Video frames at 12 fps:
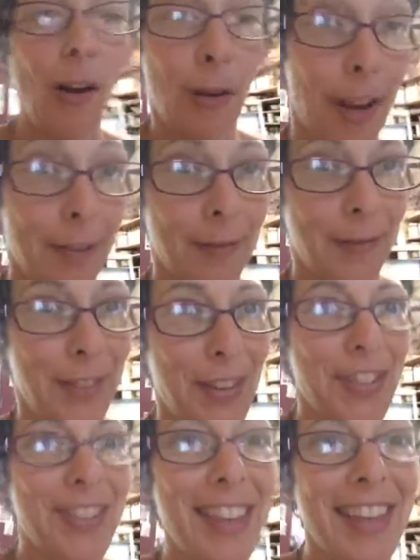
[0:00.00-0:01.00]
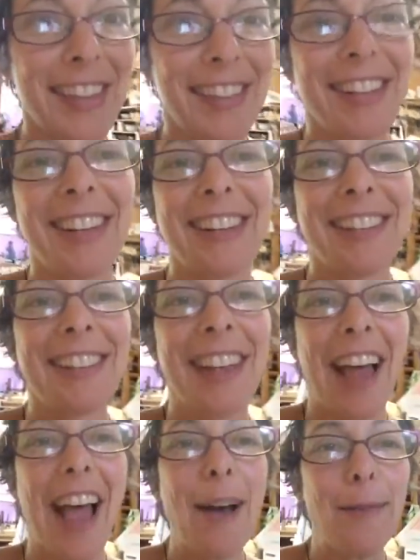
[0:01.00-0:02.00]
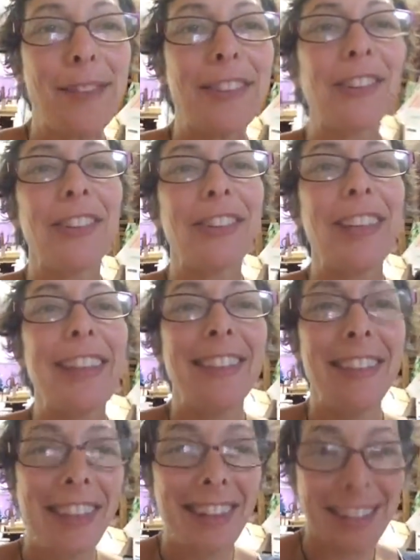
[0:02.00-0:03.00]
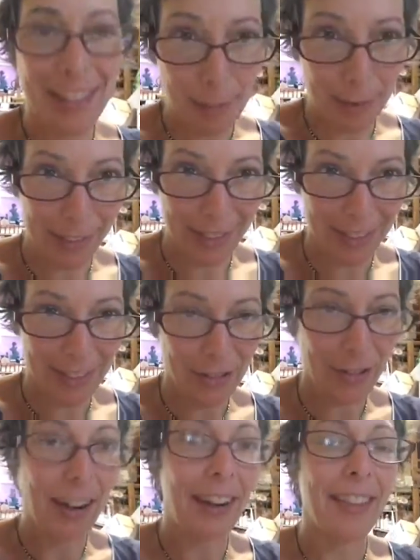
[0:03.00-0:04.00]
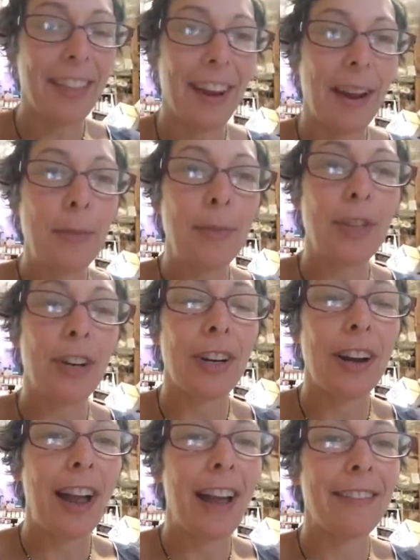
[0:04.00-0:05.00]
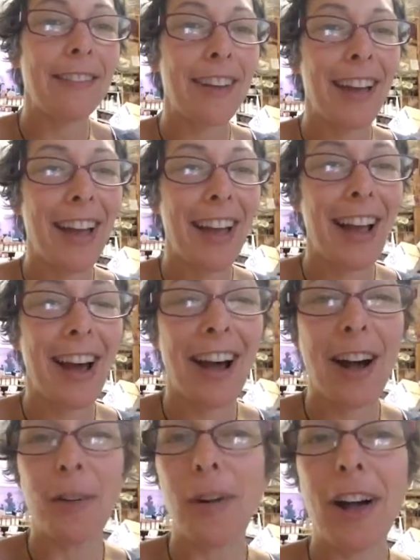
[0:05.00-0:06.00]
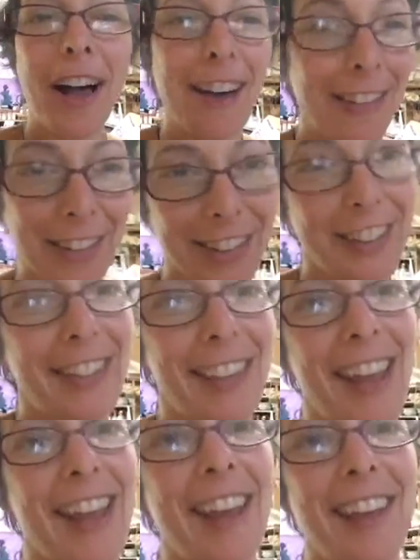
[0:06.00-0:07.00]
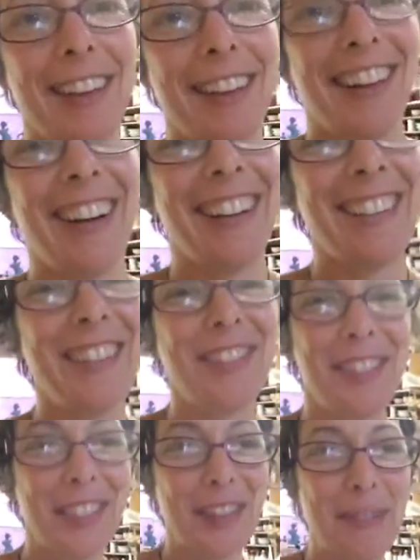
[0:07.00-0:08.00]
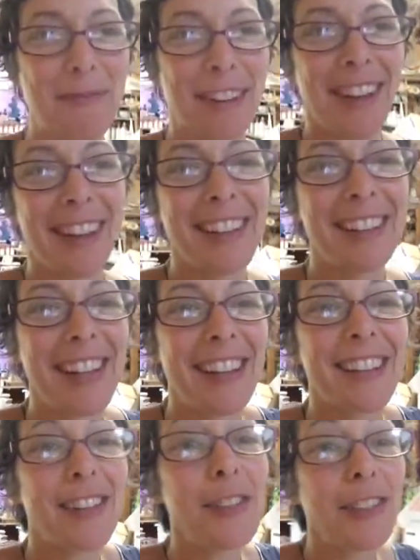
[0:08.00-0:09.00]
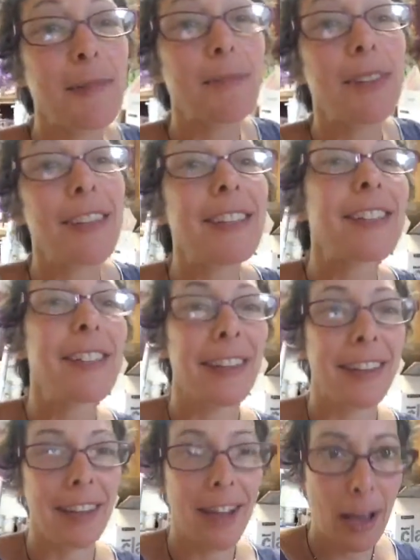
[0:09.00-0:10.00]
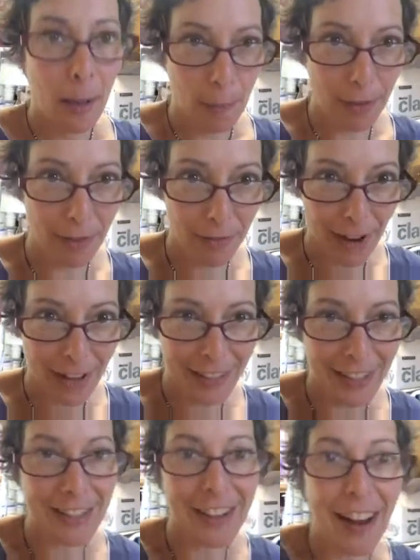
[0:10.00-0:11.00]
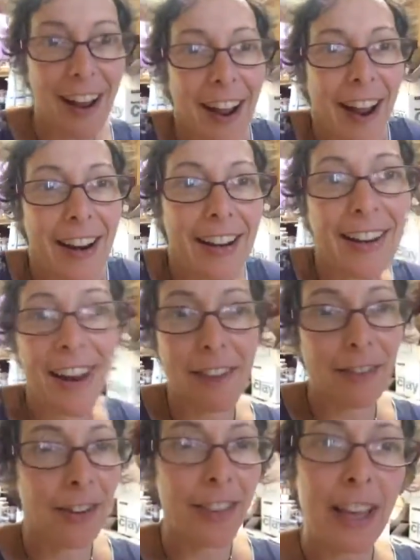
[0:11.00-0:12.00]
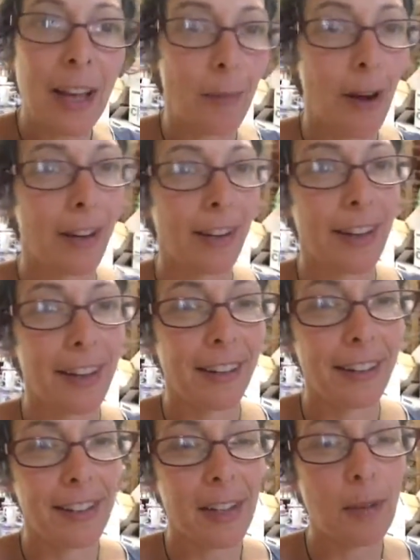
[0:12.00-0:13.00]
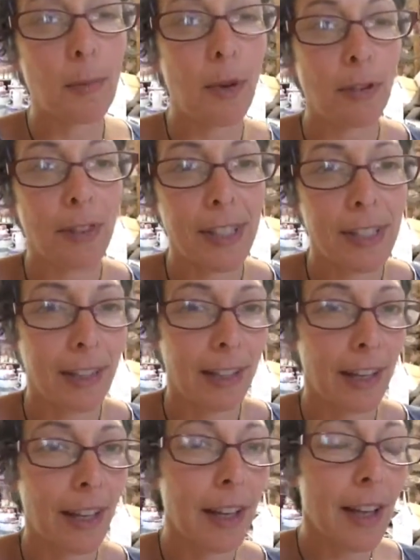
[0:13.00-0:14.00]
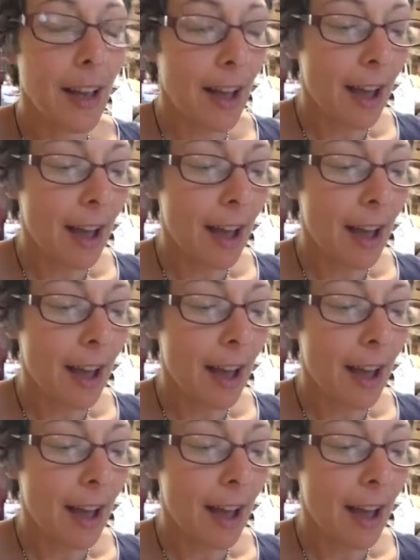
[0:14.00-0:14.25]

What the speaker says: Okay, so this is absolutely the simplest trick that I'm sure I will ever say on YouTube. It's like so simple it's silly, but the fact is I didn't ever think about it until more recently,